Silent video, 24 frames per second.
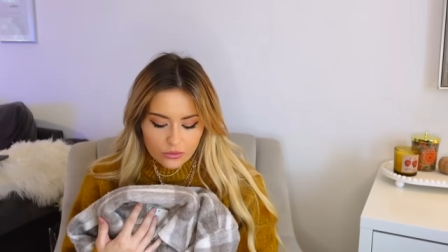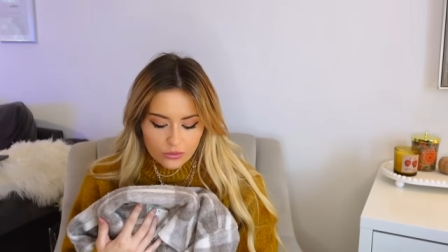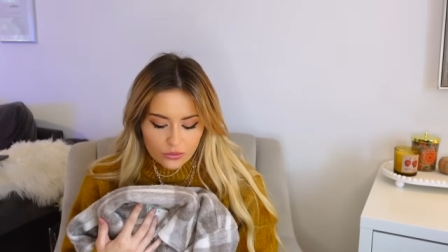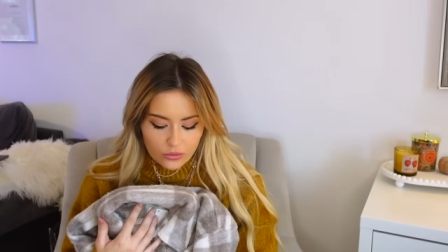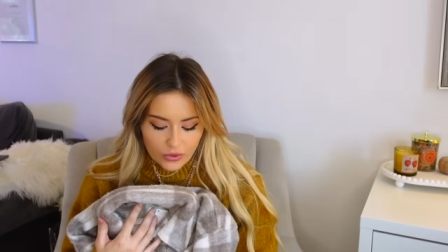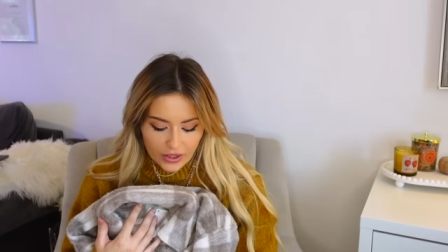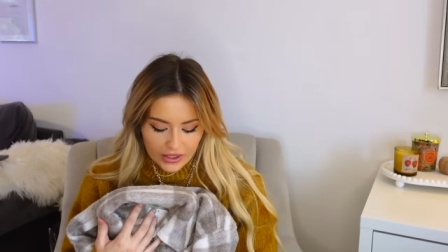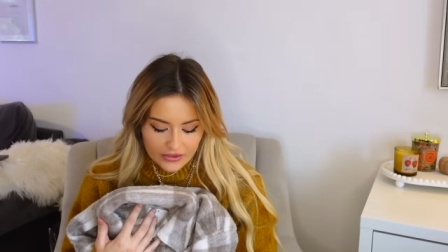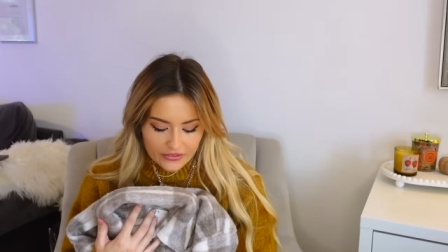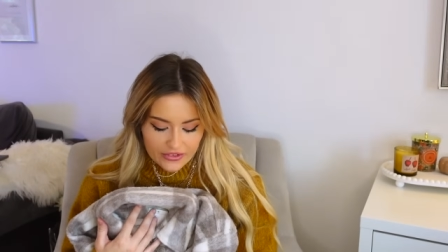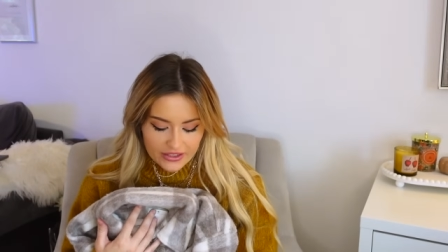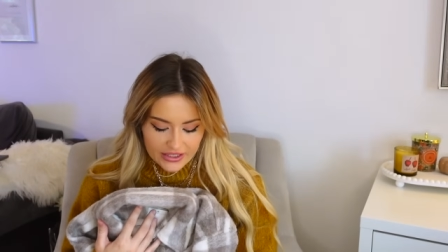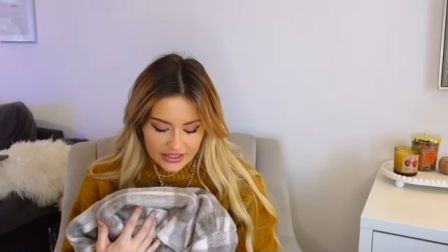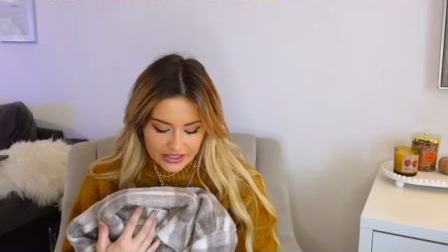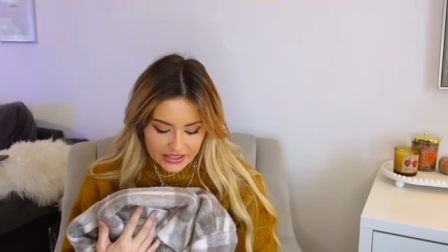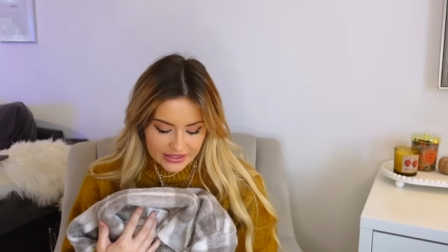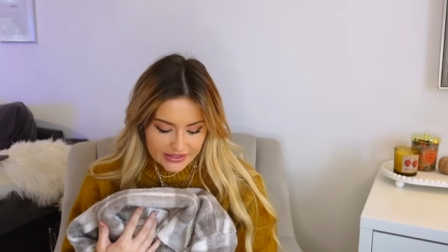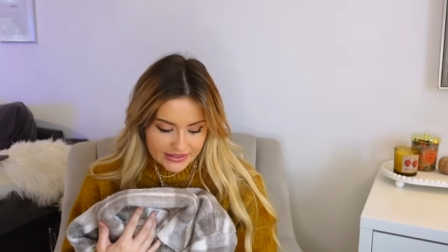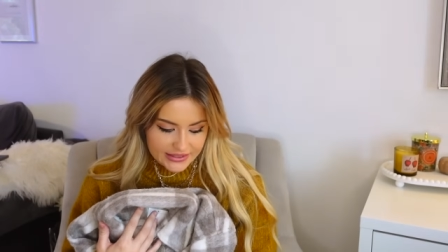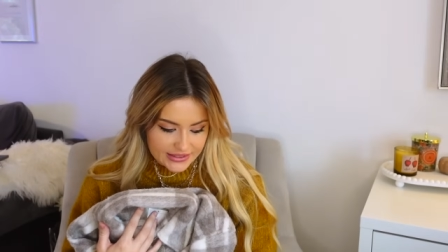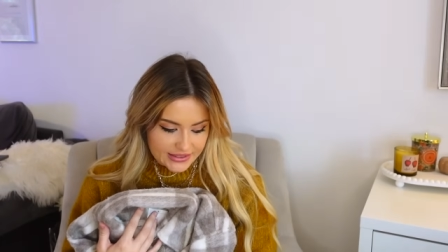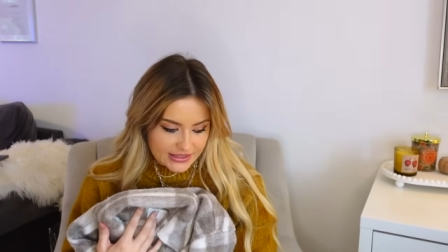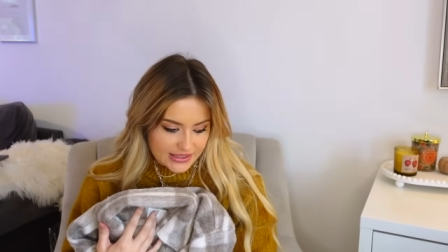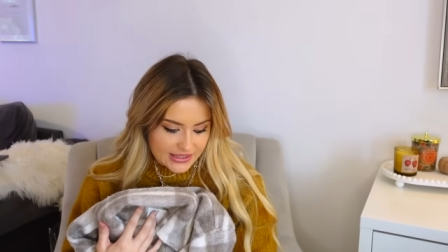wearing
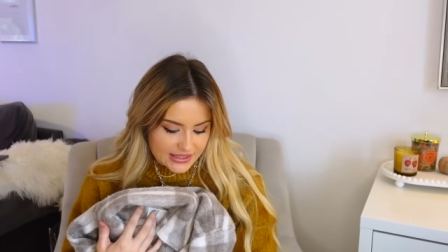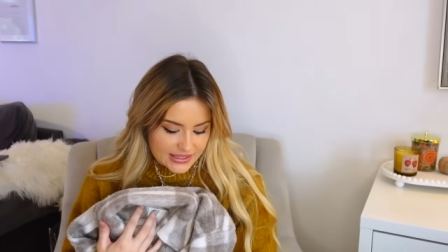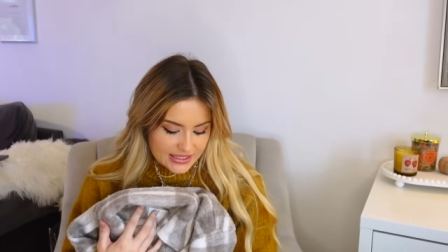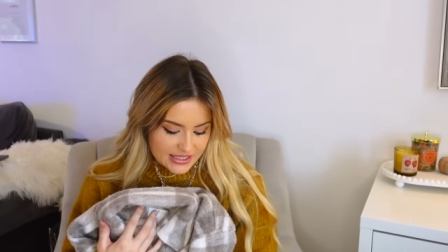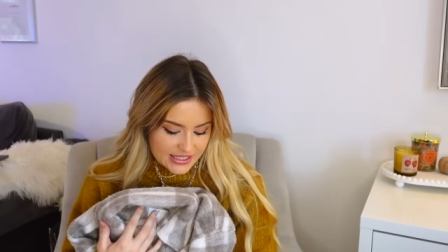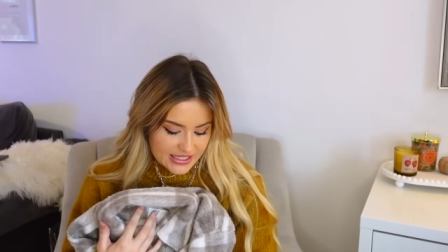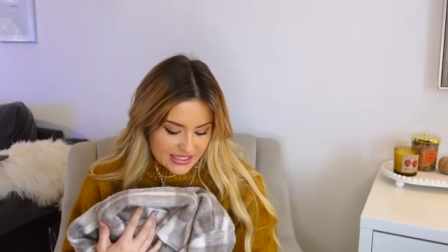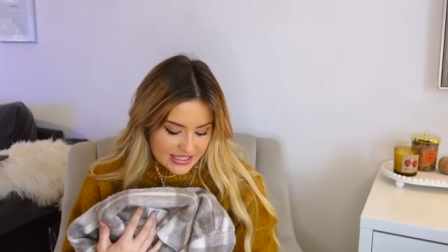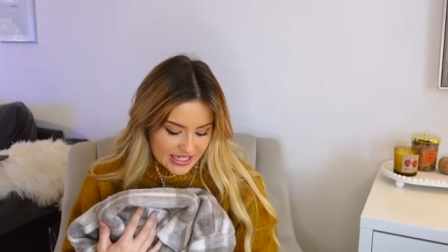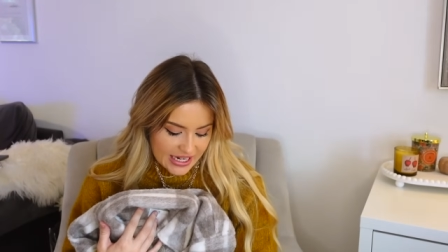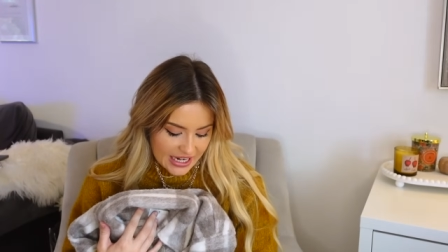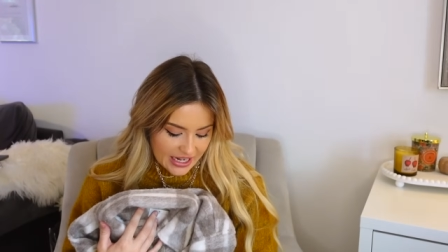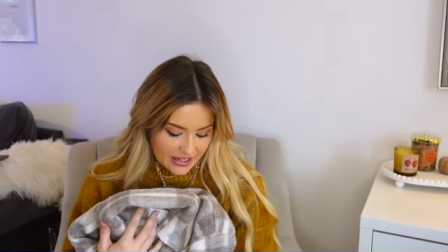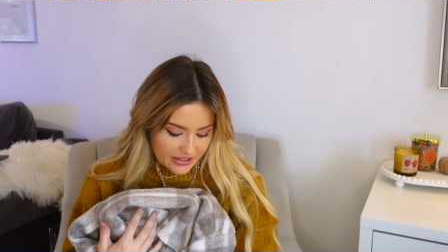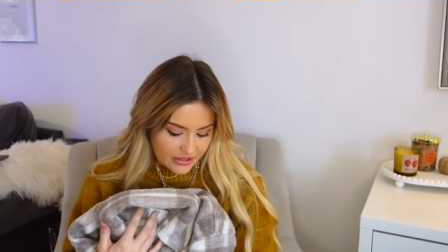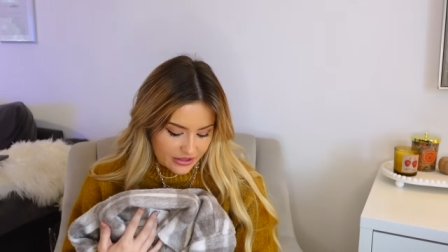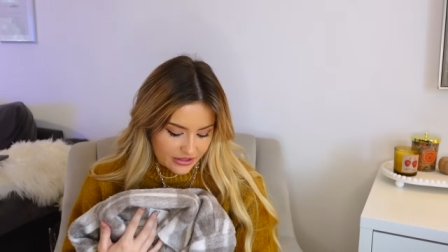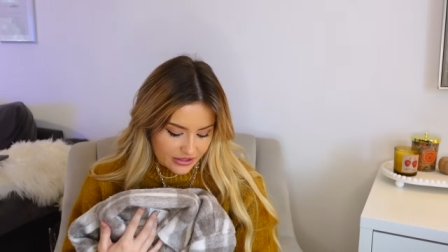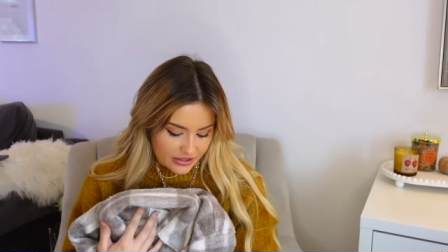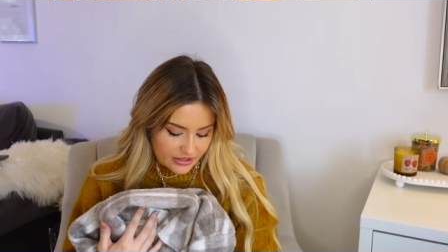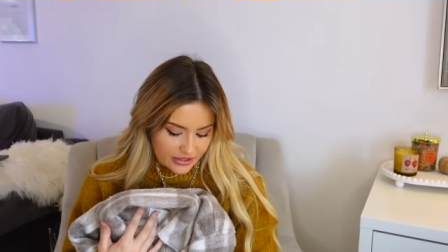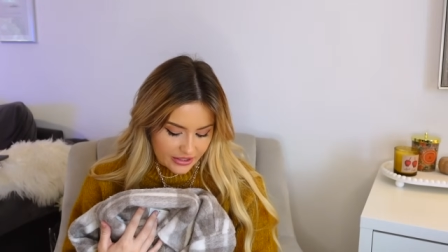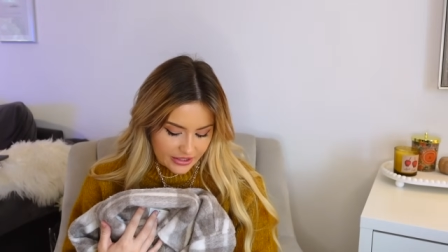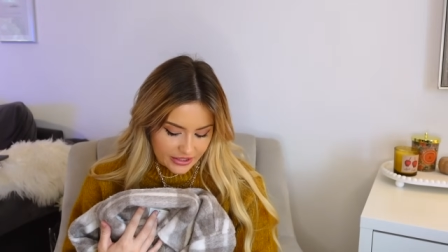this to
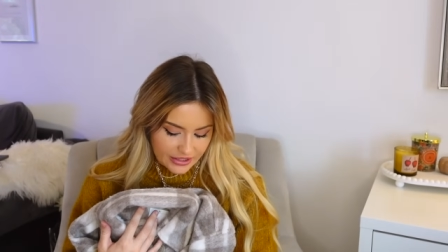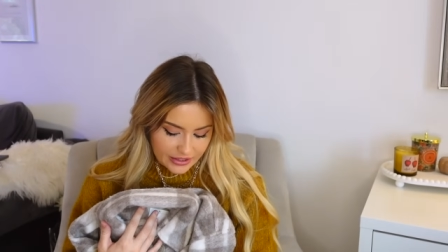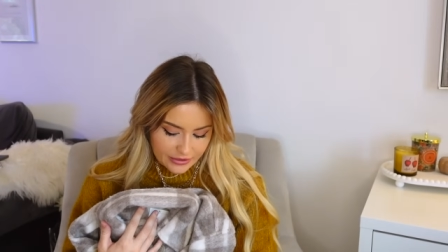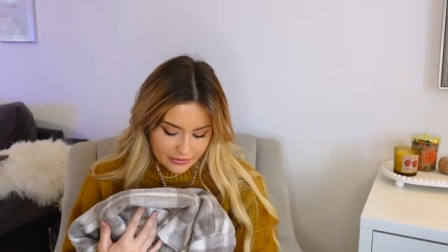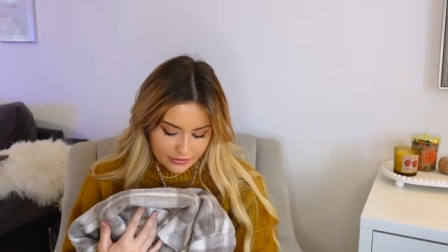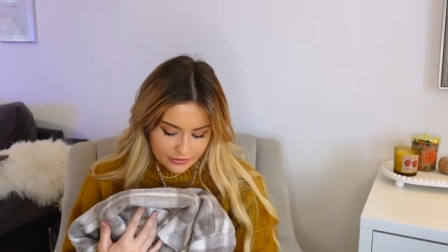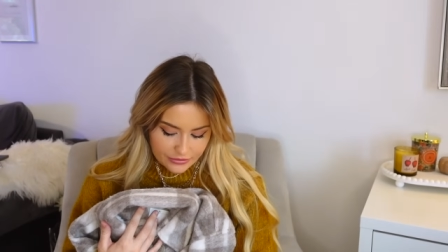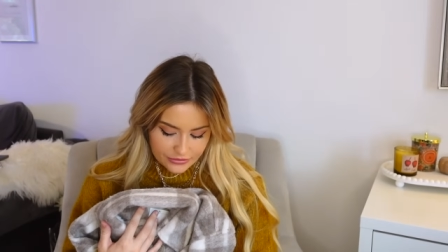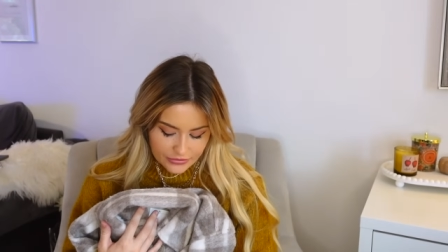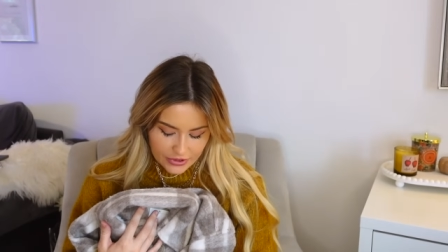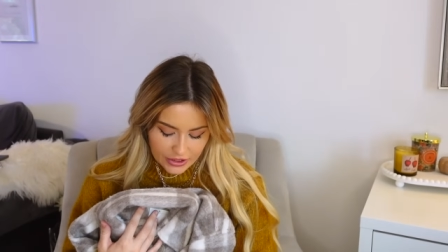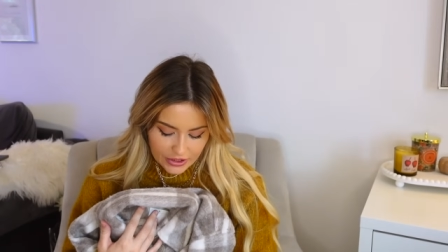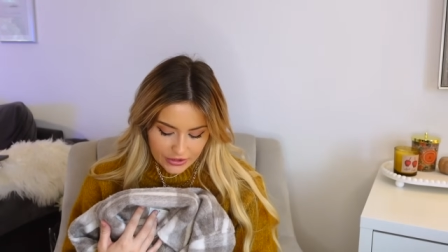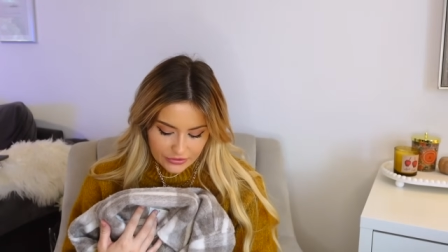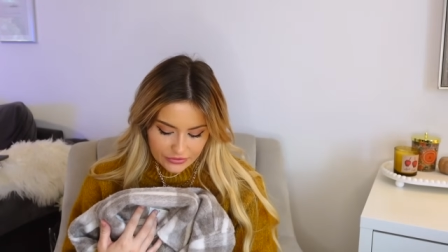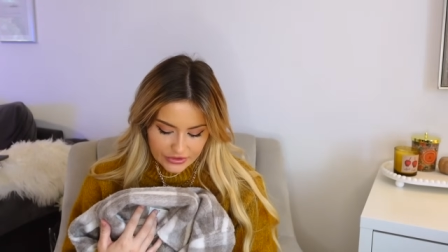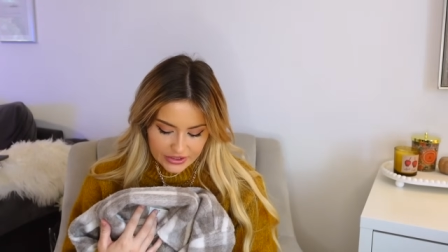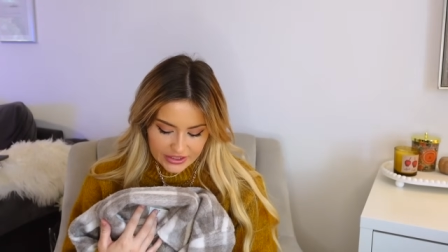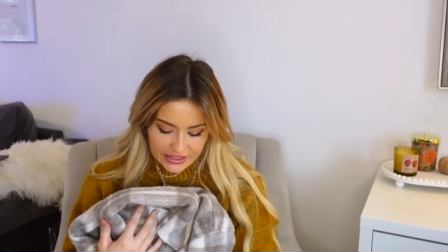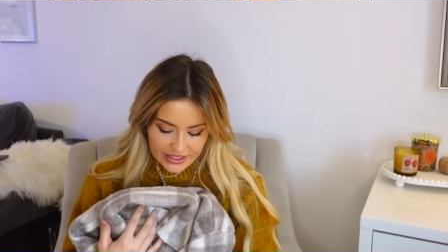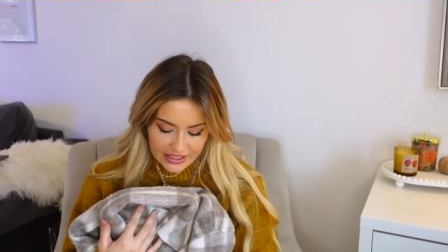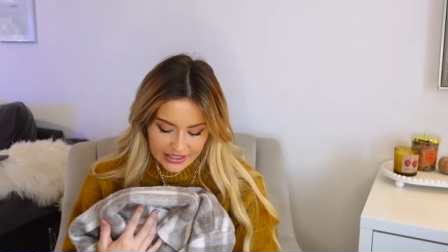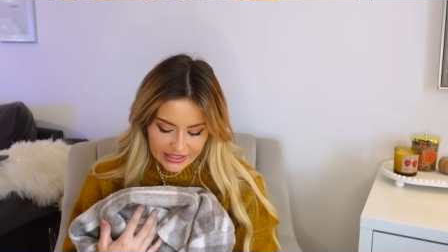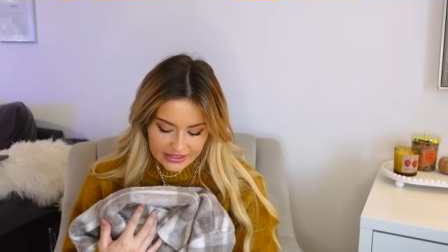death over
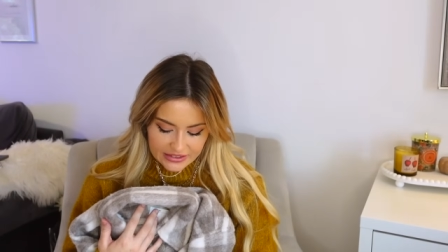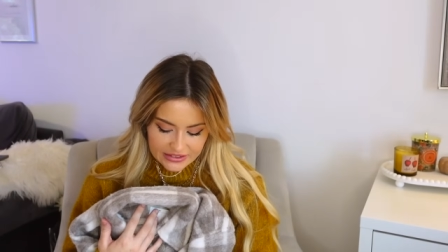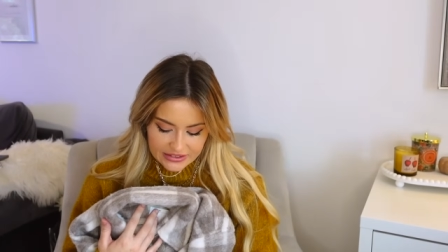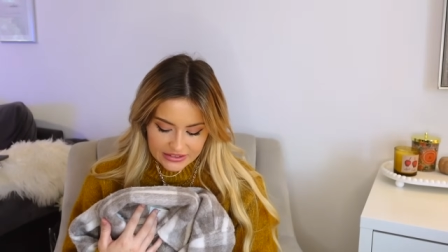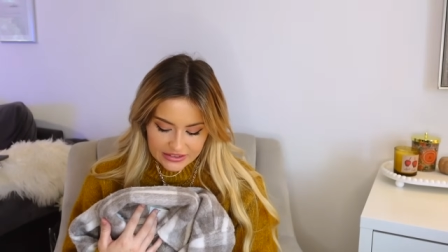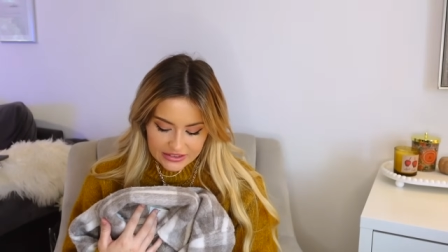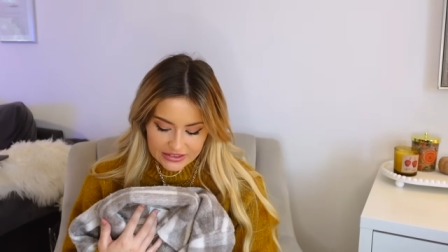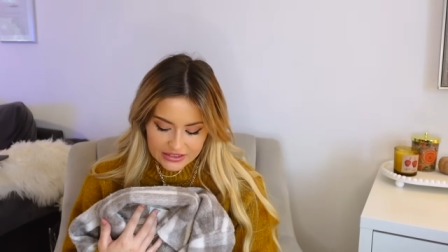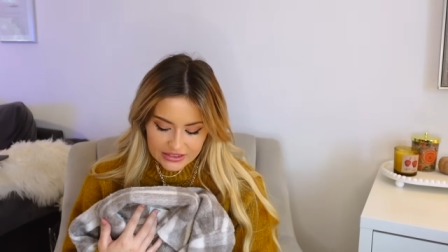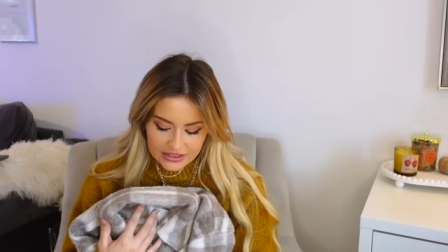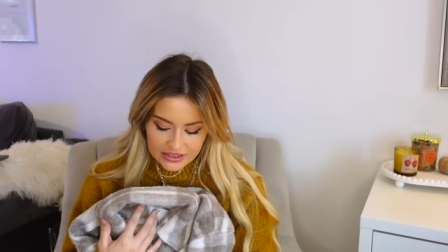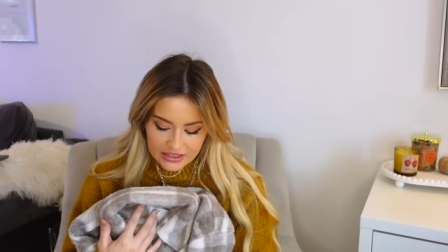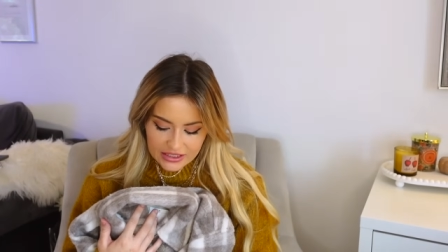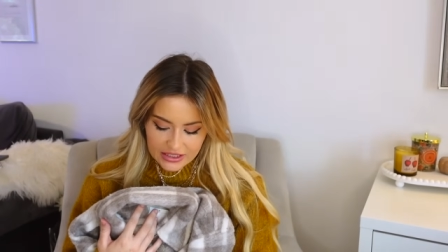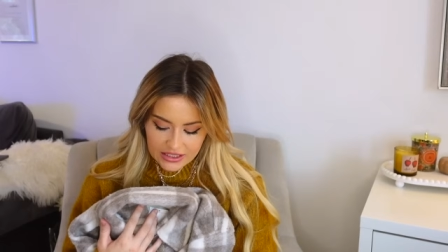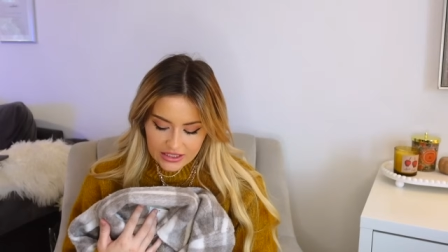the next